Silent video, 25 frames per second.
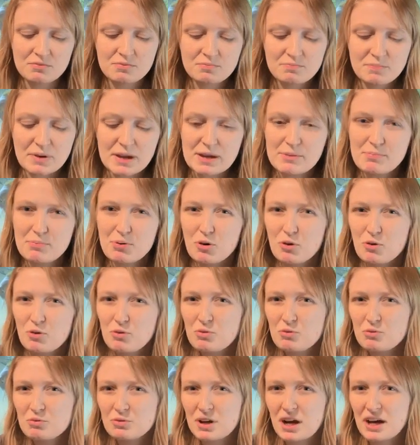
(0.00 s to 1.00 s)

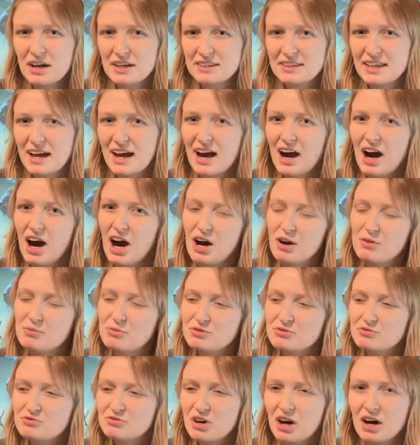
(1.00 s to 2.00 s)
people like that, I
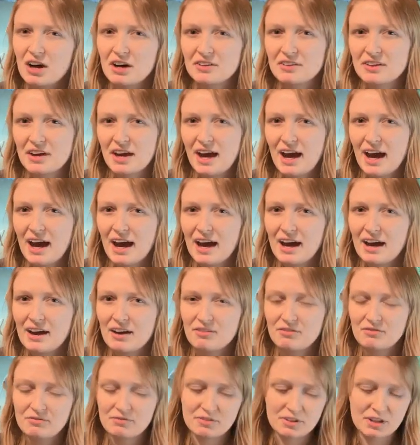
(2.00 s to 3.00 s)
would rather
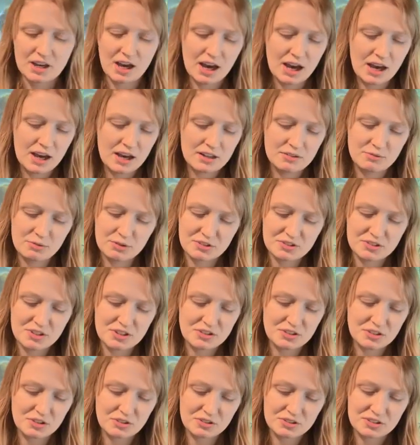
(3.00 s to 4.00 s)
have,
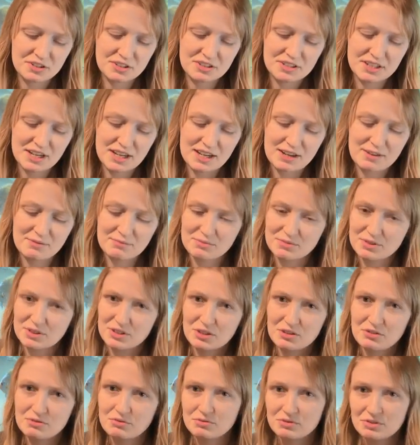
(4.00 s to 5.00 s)
Dr. Timms,
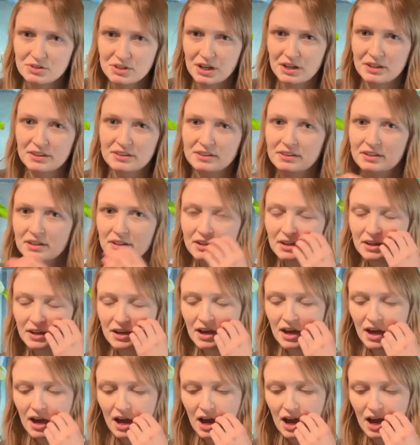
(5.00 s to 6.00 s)
who's done
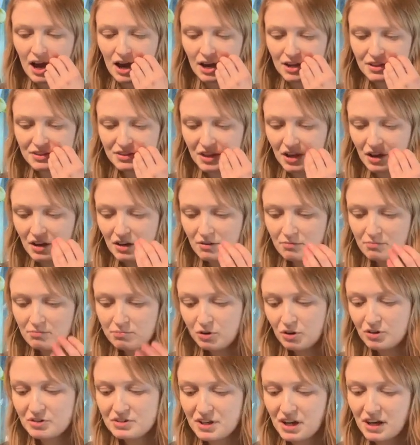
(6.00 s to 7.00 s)
the
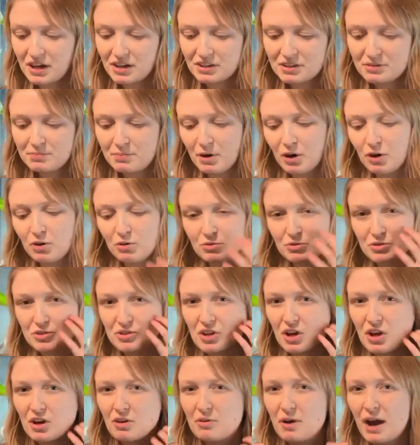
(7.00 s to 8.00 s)
products, but
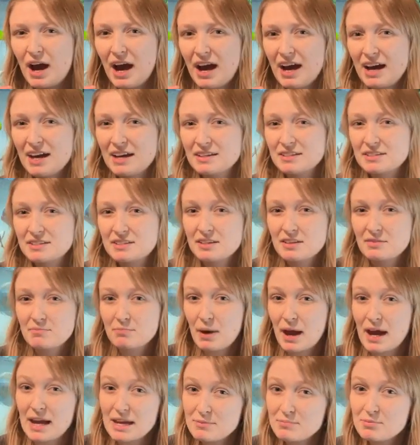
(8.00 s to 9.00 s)
also has
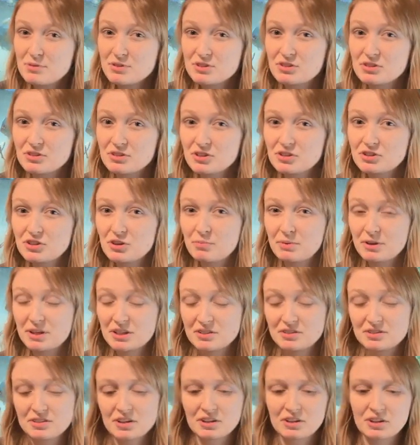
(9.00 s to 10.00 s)
papers on the topic,
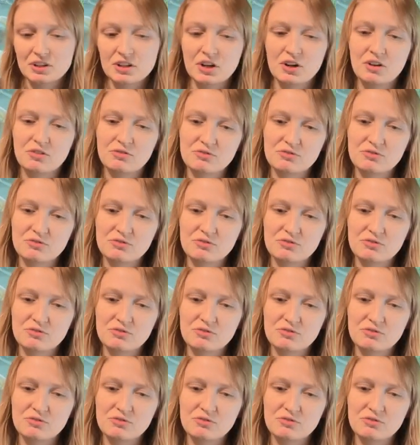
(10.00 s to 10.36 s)
he's done a lot